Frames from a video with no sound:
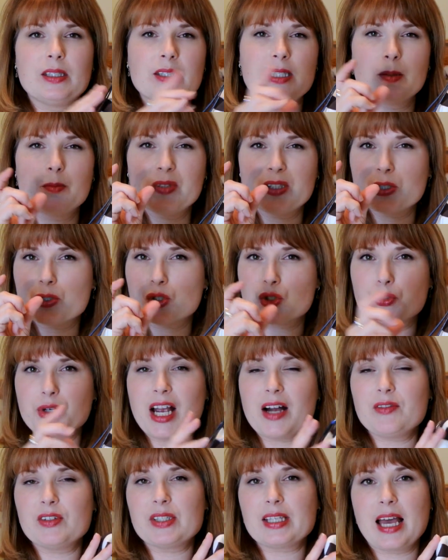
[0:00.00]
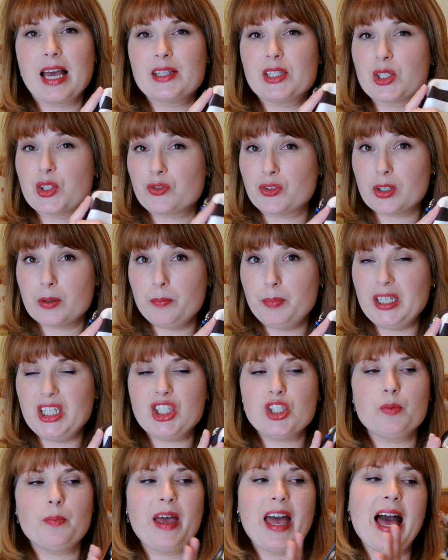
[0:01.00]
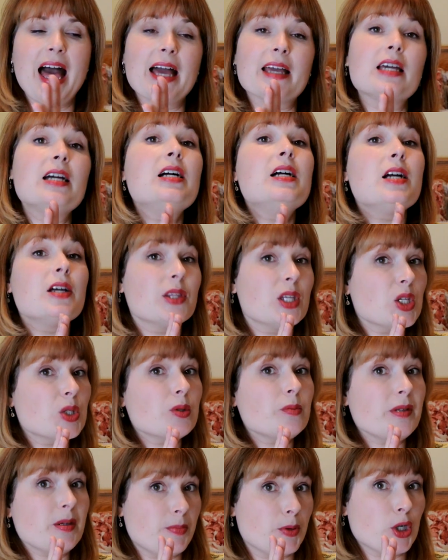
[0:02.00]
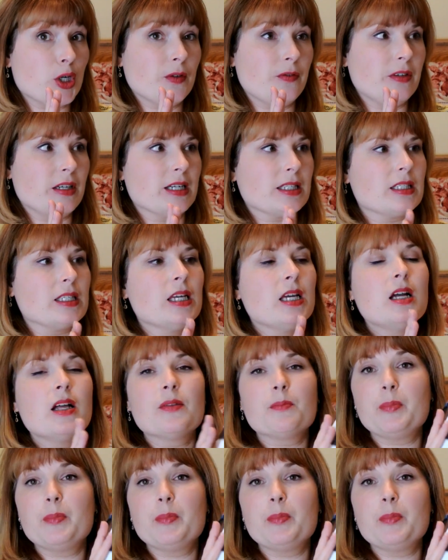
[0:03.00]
and some little travel sizes for a beach bag, this would be perfect.